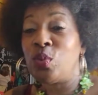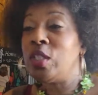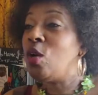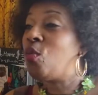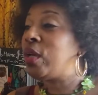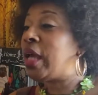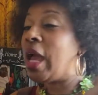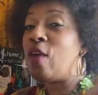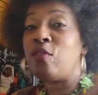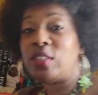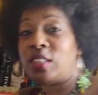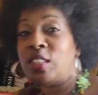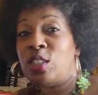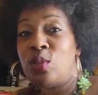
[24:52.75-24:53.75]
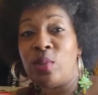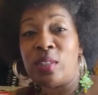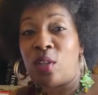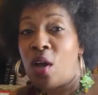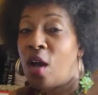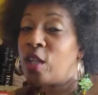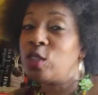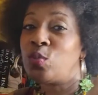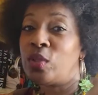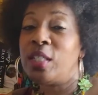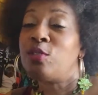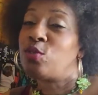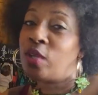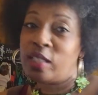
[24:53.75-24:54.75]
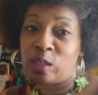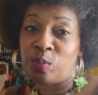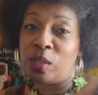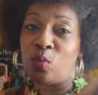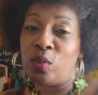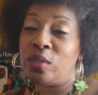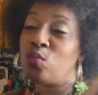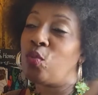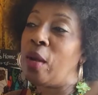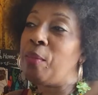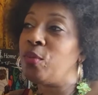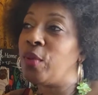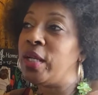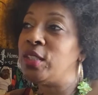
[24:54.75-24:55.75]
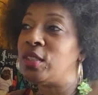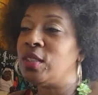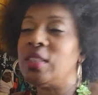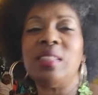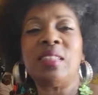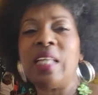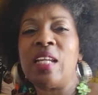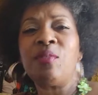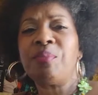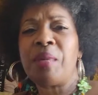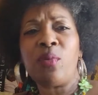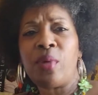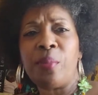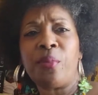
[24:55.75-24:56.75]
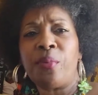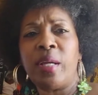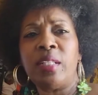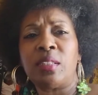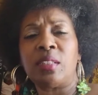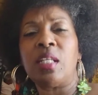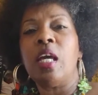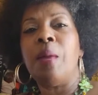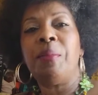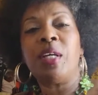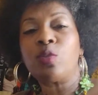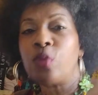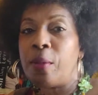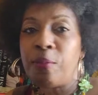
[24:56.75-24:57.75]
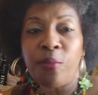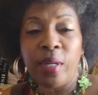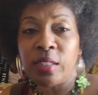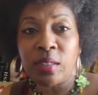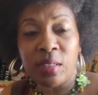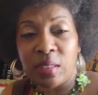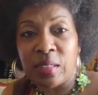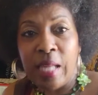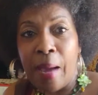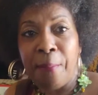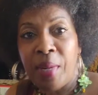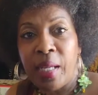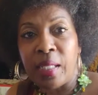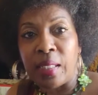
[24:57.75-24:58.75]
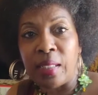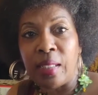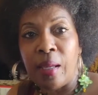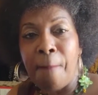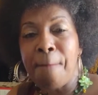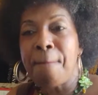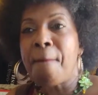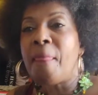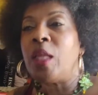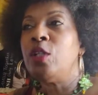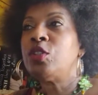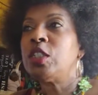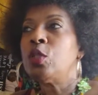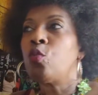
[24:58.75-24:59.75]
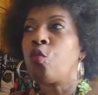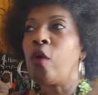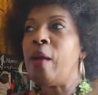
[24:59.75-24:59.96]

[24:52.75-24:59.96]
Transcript: We don't want to ever see you as long as we live. Trust me. When reparations, and it's not even about reparations because reparations is not money. You see,